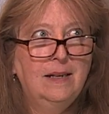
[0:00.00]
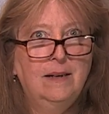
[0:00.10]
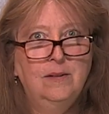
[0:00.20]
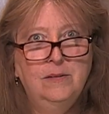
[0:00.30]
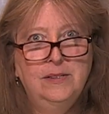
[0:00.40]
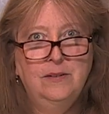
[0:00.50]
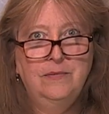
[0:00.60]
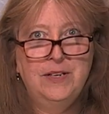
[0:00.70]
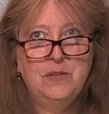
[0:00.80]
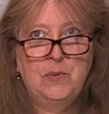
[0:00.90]

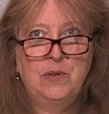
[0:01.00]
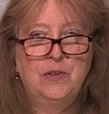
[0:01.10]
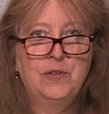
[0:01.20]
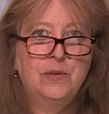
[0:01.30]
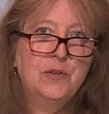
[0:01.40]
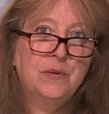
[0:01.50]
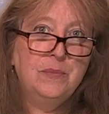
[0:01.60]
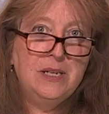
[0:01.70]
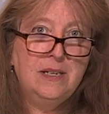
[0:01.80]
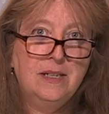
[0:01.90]
Facebook or social
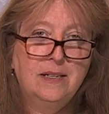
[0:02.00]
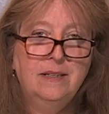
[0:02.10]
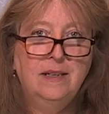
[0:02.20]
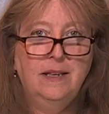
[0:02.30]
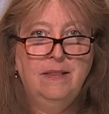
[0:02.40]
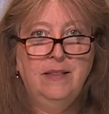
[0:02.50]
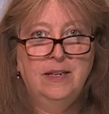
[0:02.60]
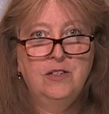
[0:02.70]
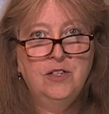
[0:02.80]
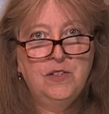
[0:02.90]
media,
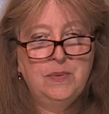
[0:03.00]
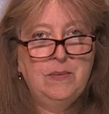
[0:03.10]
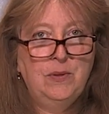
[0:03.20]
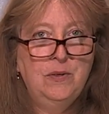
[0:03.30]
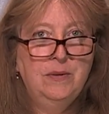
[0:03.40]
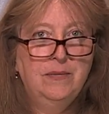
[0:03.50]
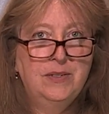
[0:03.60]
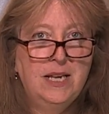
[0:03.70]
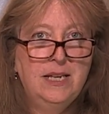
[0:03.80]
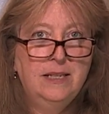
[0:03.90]
that just people who have
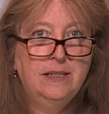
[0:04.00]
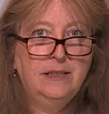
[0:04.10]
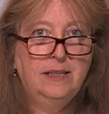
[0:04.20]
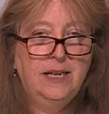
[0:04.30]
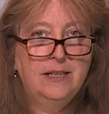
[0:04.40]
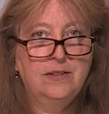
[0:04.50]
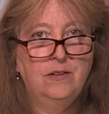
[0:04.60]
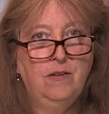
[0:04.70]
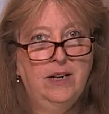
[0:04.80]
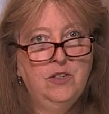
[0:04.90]
taken the class
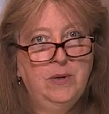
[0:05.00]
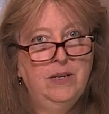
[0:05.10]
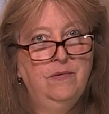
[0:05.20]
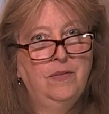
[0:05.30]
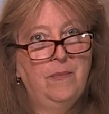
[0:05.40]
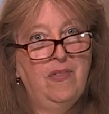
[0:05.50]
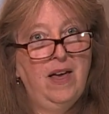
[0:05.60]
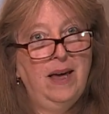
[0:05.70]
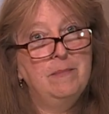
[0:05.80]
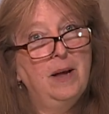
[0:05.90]
and graduated from
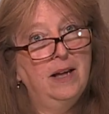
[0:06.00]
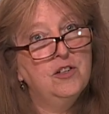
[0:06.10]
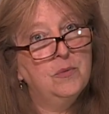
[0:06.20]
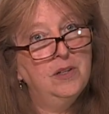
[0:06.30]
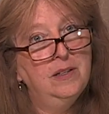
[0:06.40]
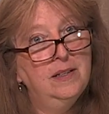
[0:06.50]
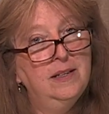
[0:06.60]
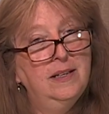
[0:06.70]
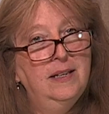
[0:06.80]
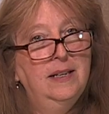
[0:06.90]
that module
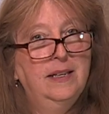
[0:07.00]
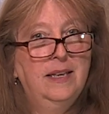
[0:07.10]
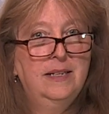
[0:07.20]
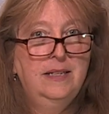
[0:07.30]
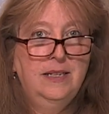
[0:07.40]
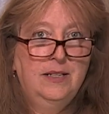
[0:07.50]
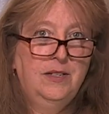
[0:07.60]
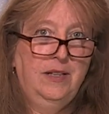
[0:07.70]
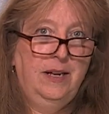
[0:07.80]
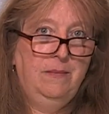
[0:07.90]
can get
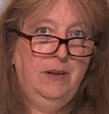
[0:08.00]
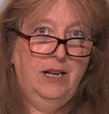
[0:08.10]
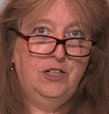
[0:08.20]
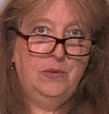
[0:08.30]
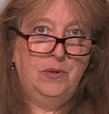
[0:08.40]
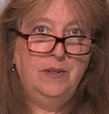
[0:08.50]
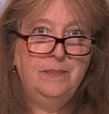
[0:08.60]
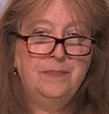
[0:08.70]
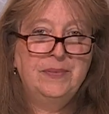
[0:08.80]
to that module.